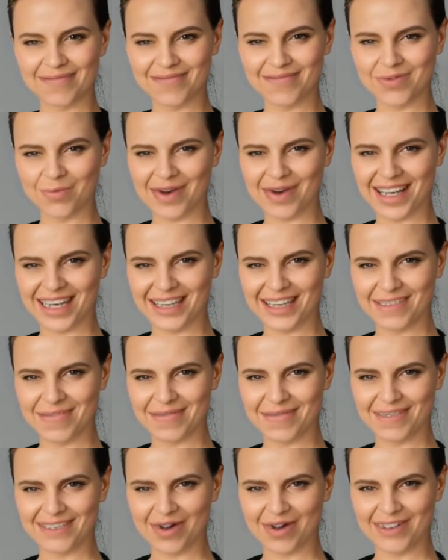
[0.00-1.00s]
3.
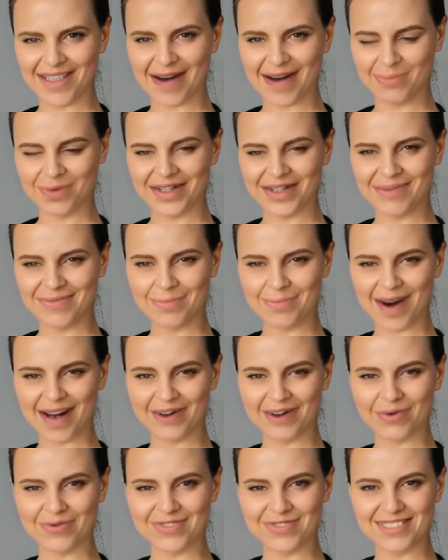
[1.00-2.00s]
Collaborative
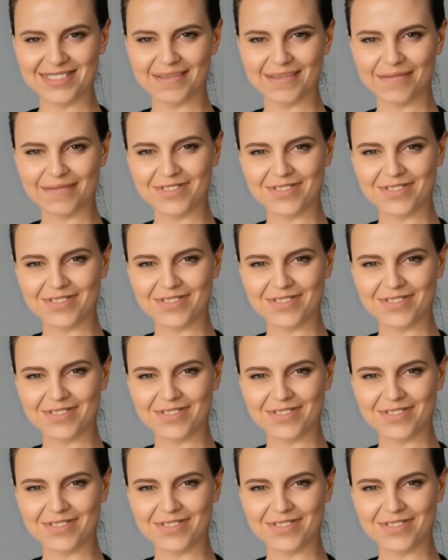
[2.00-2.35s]
models.